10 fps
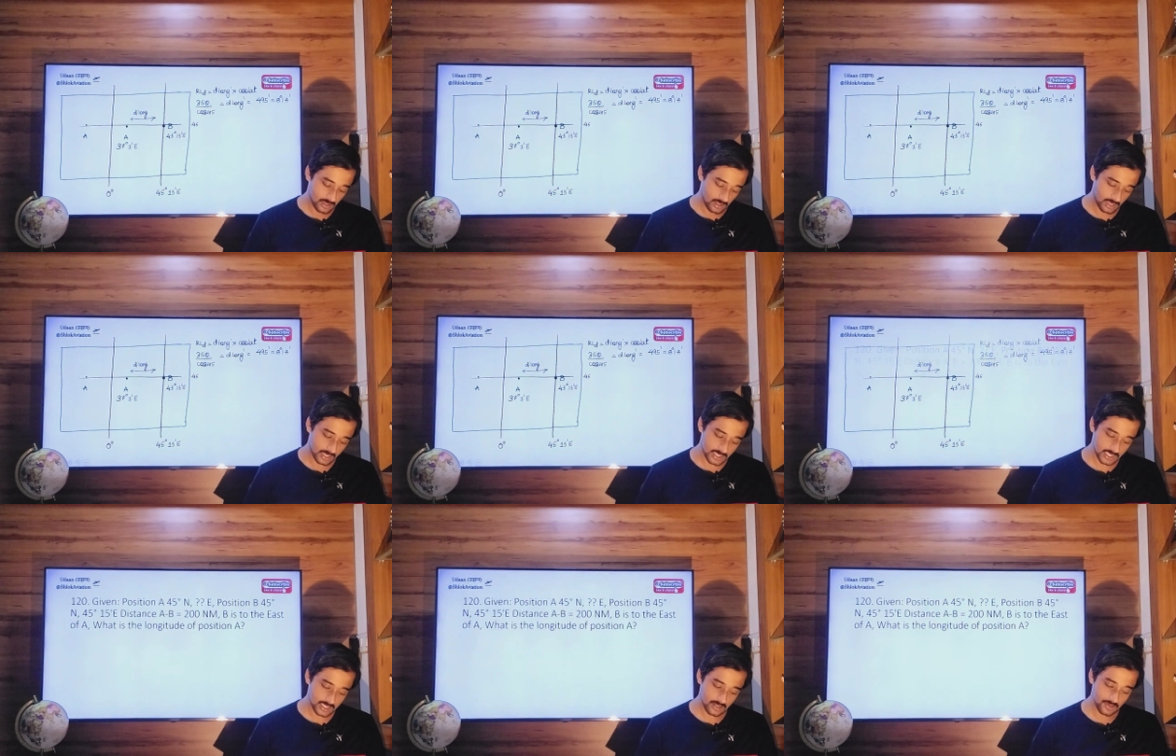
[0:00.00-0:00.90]

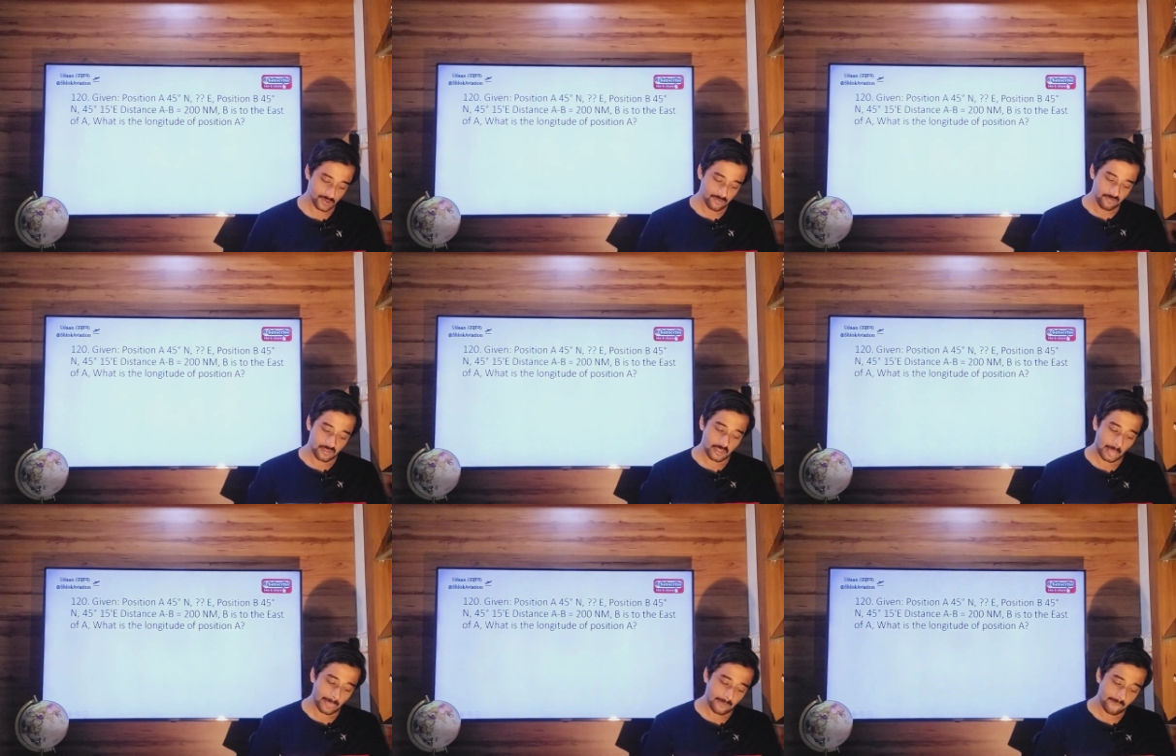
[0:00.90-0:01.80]
Next,
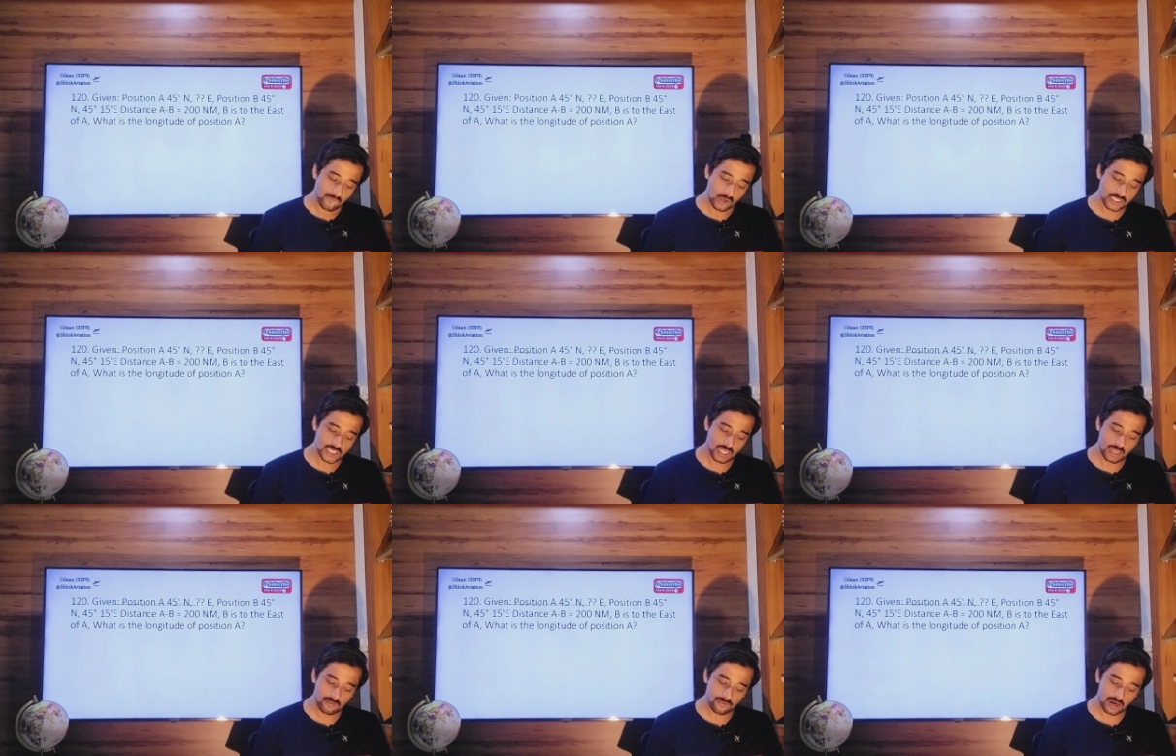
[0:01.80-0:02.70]
position
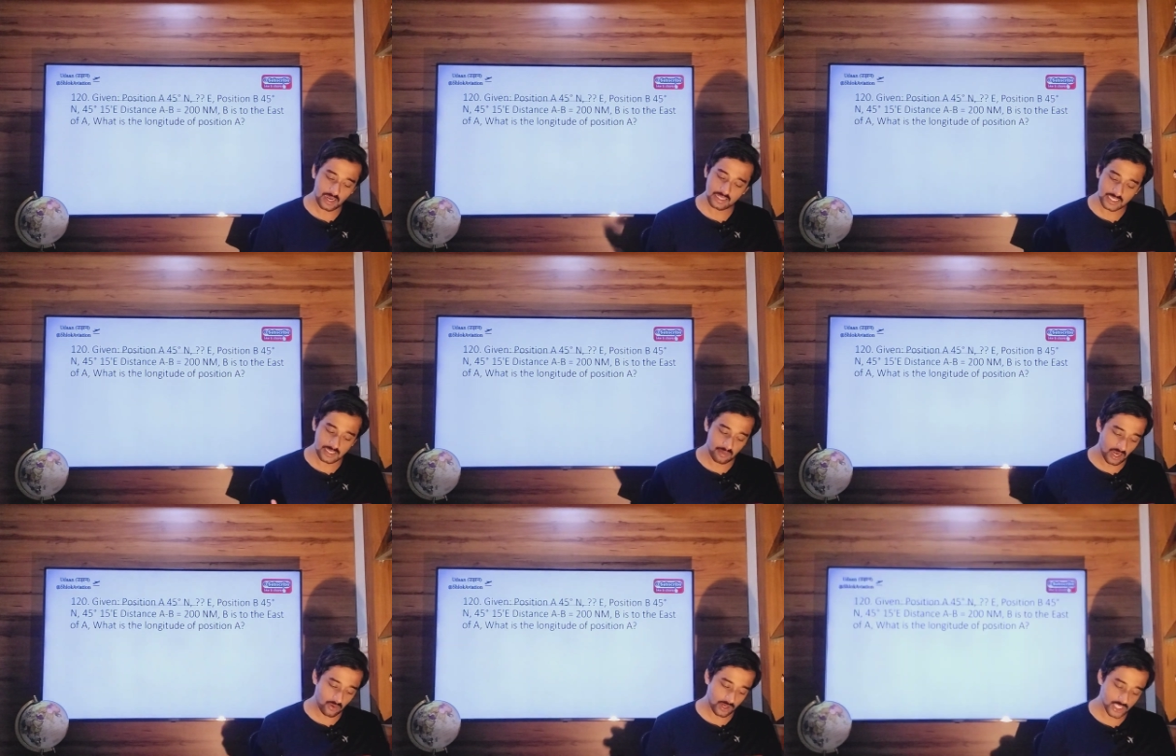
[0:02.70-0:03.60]
alpha, again similar
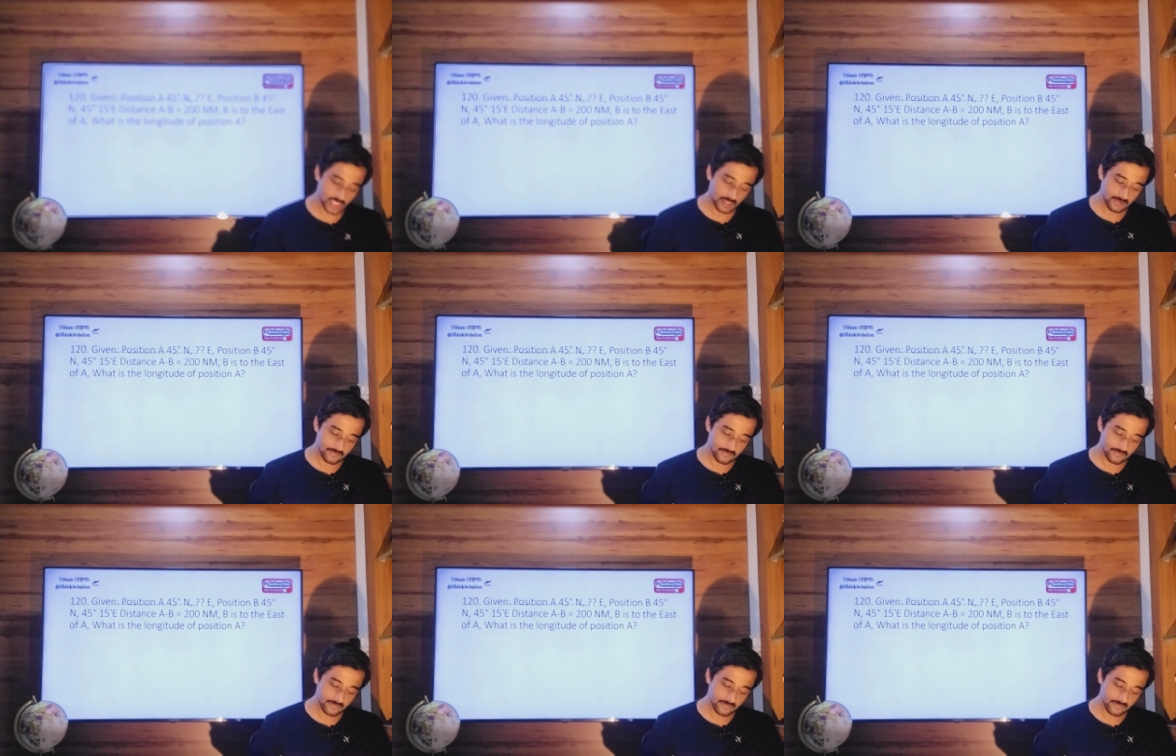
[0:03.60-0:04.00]
question.